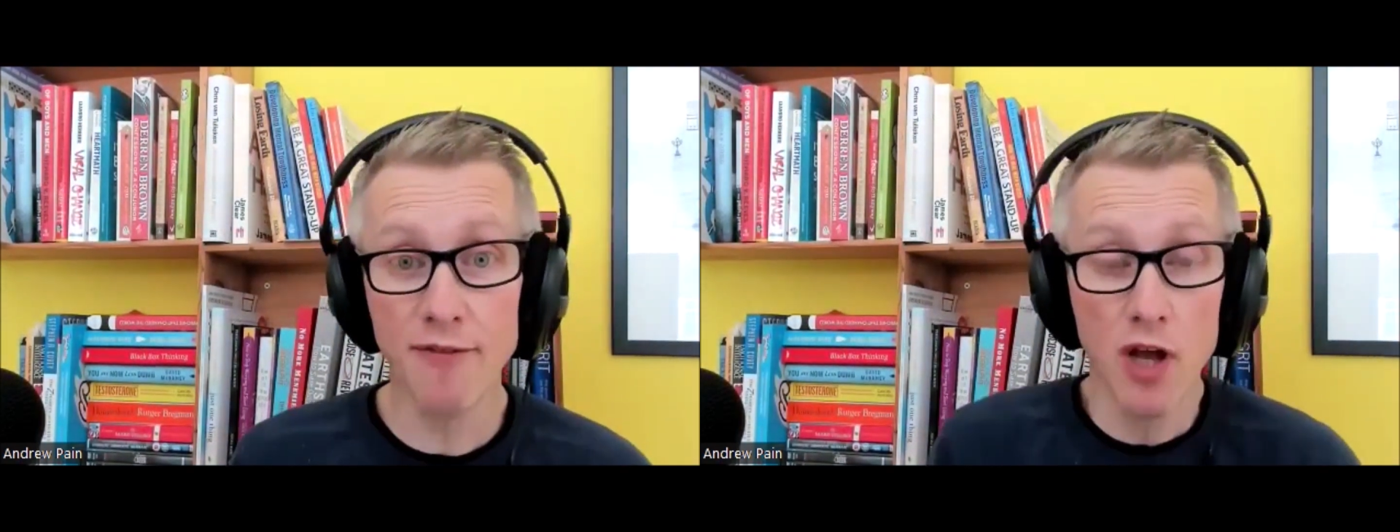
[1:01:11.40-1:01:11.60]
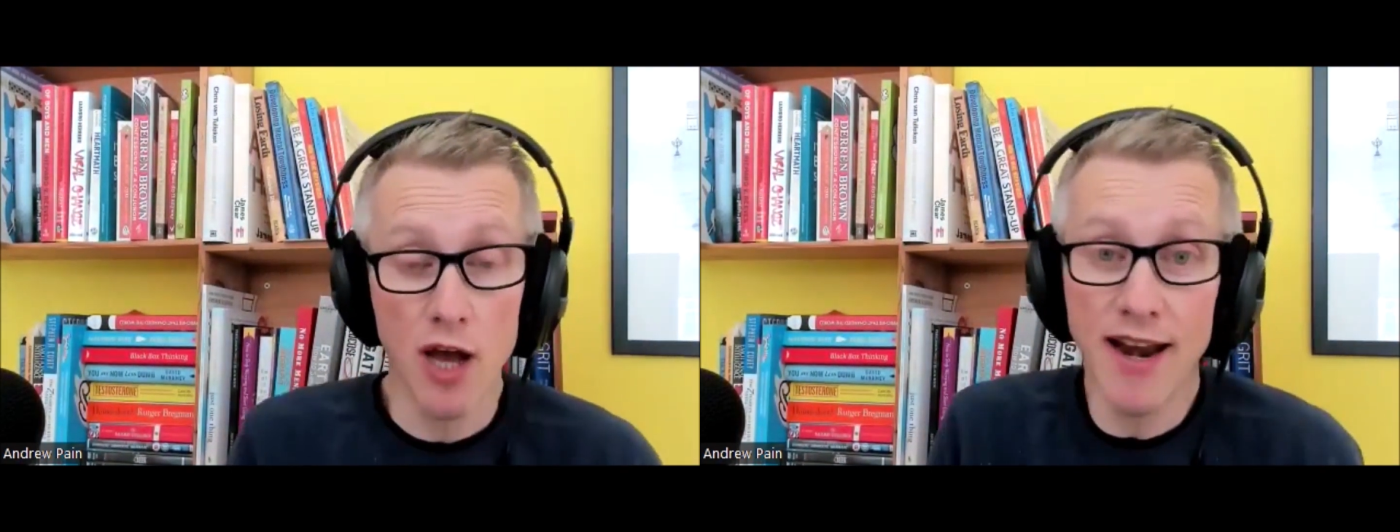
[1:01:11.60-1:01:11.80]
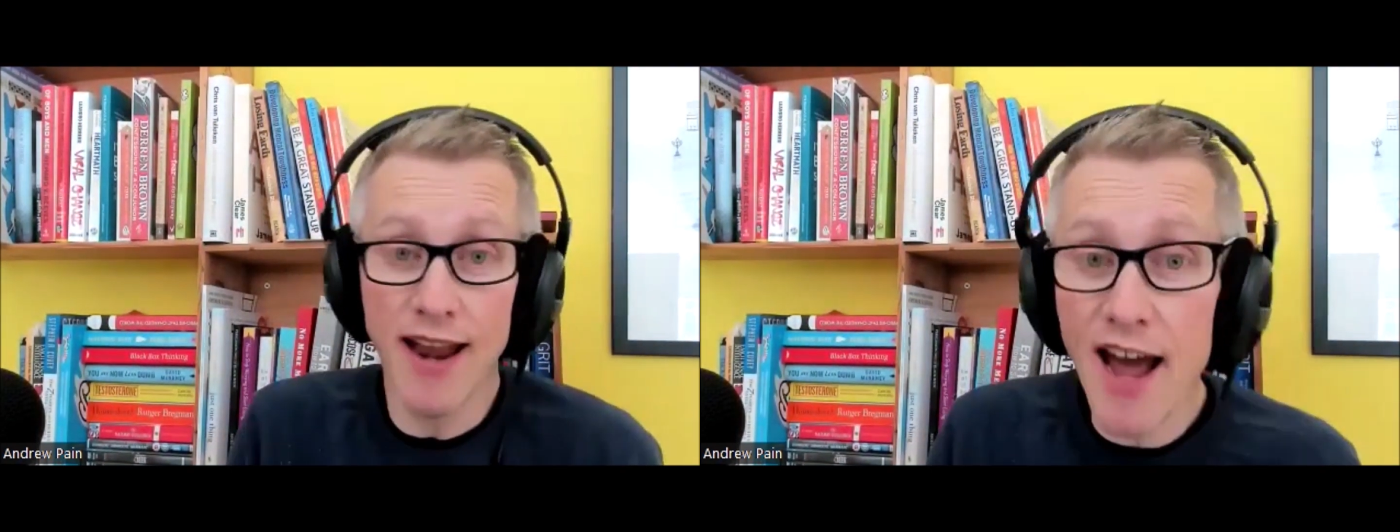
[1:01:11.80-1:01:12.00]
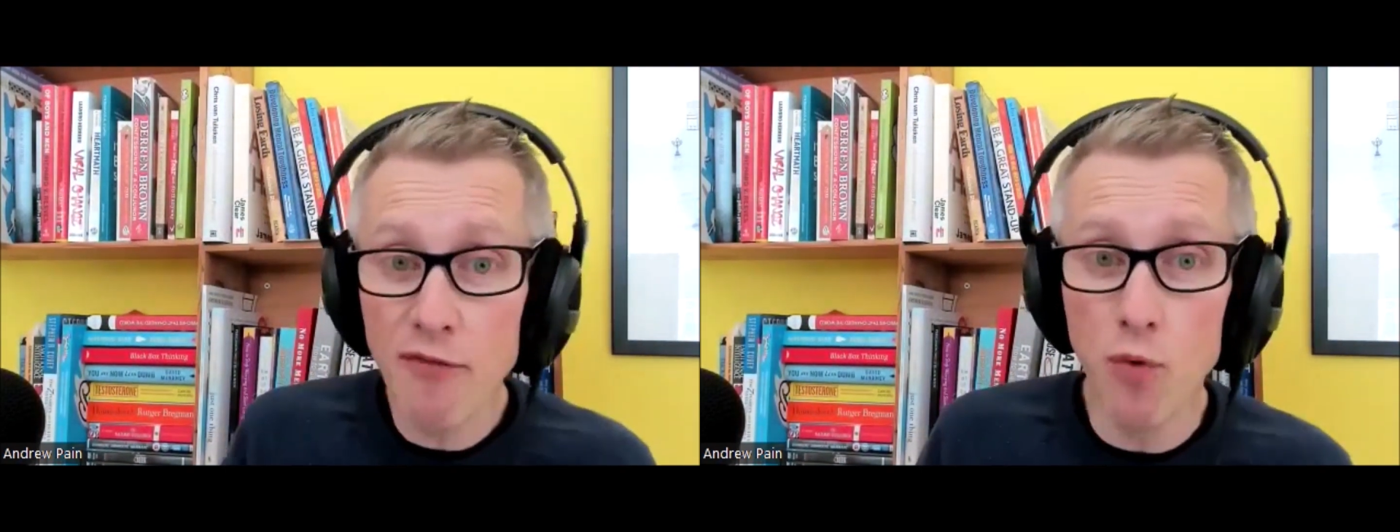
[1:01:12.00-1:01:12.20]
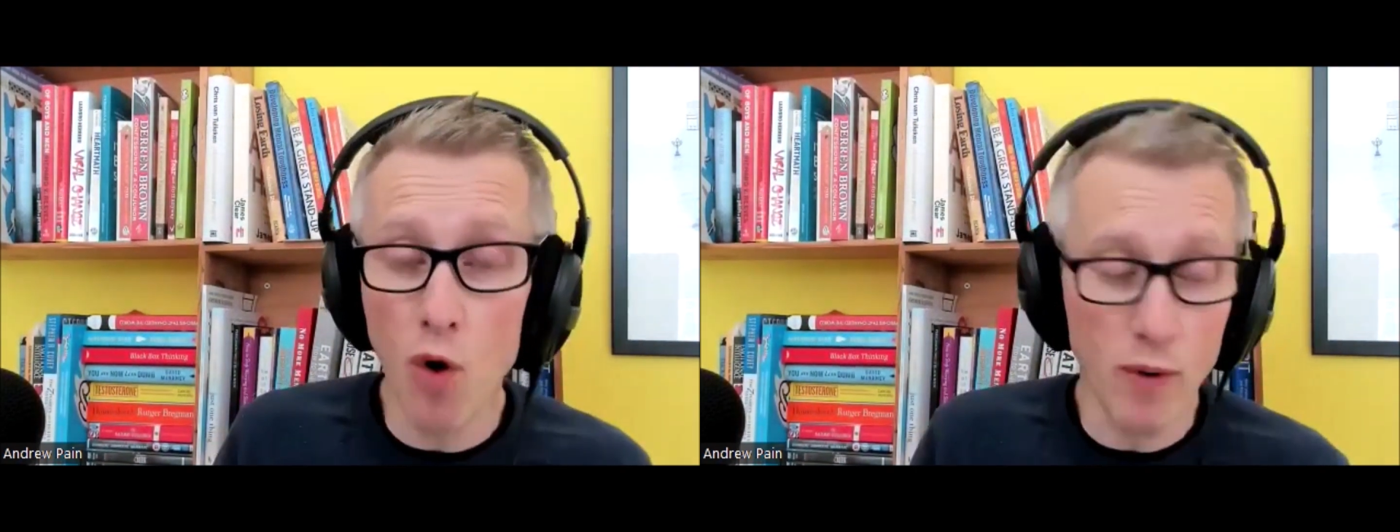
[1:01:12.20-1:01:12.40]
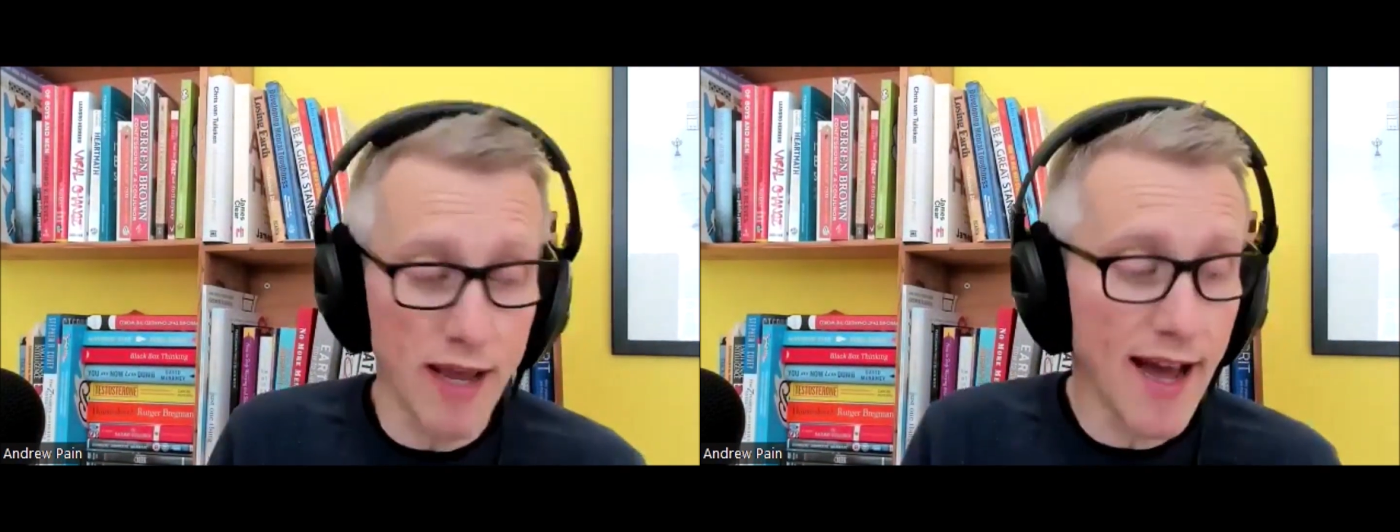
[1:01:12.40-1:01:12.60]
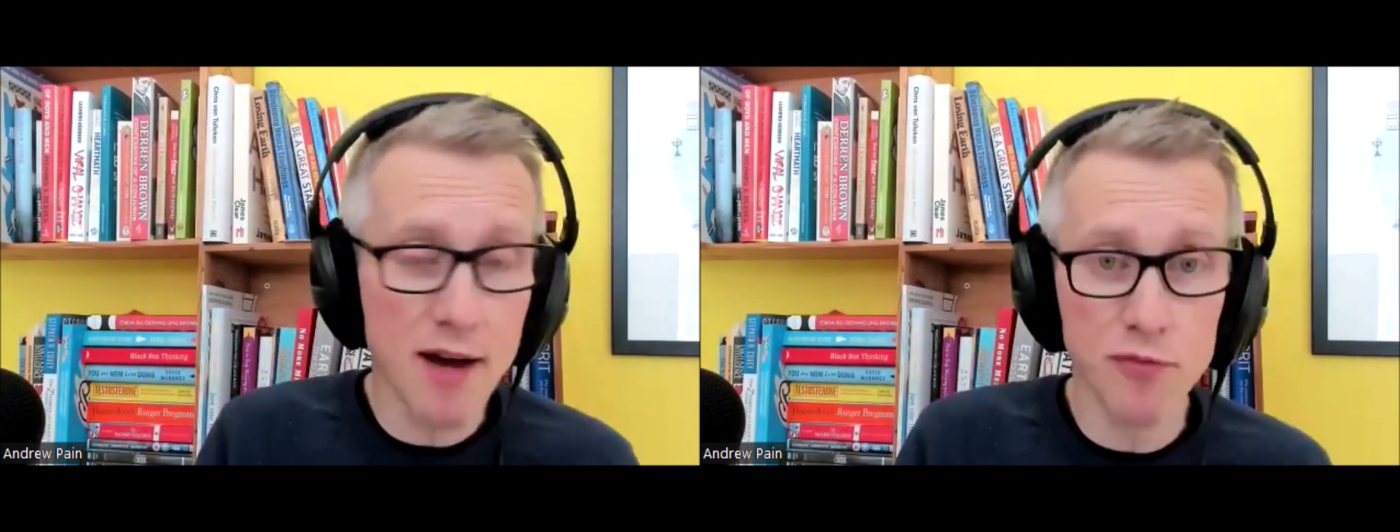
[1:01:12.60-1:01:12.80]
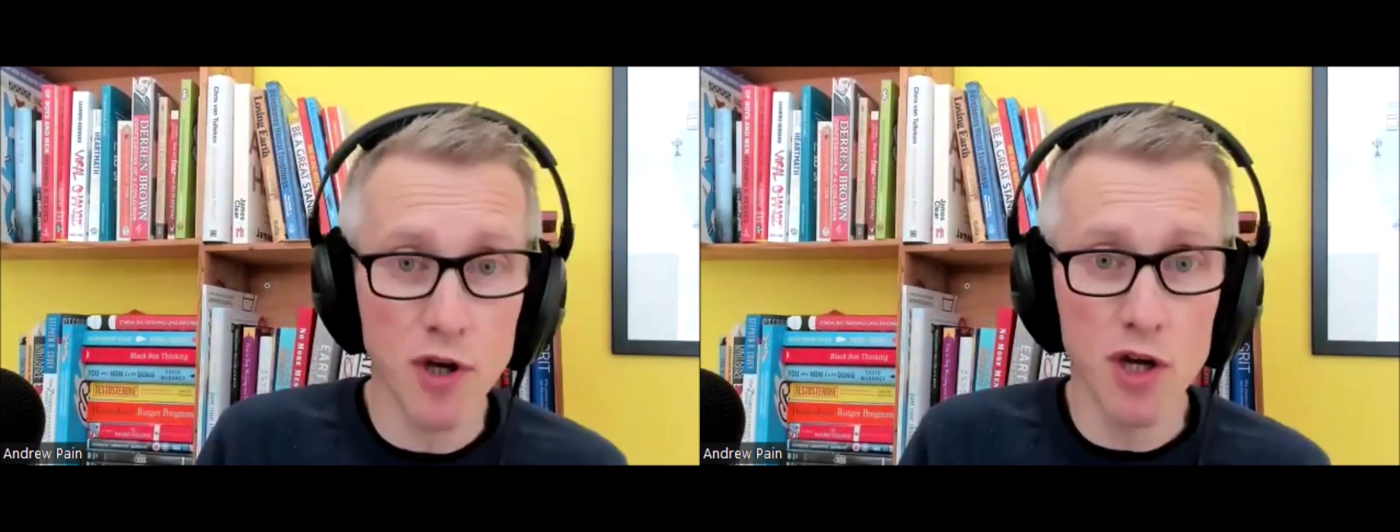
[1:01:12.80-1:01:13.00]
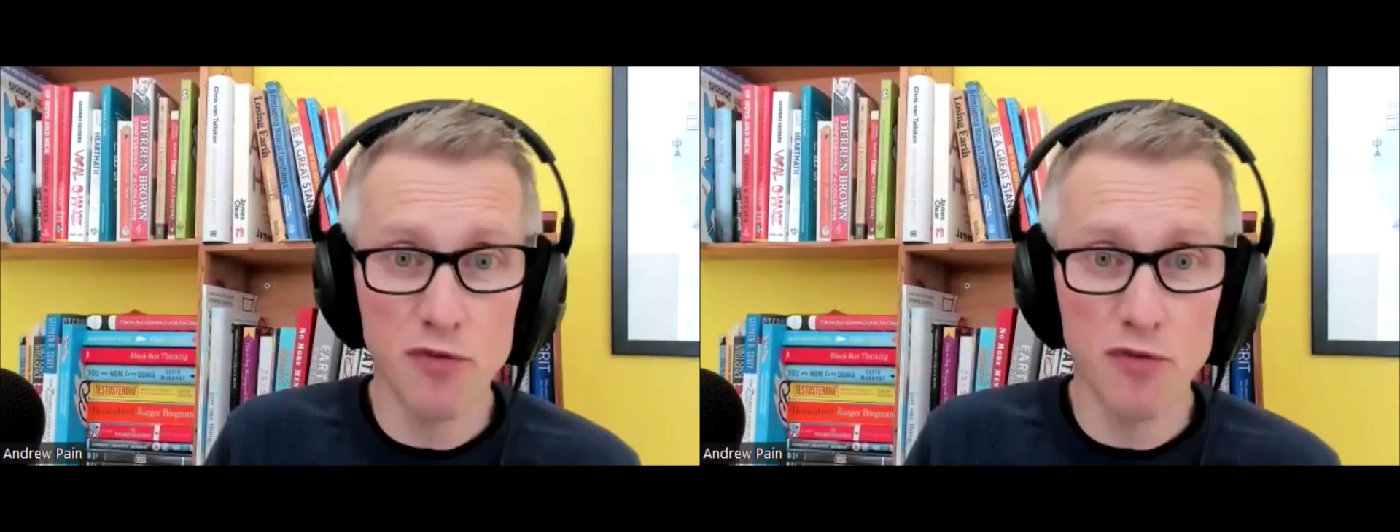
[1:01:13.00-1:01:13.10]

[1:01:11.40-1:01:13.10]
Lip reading: have and have what we have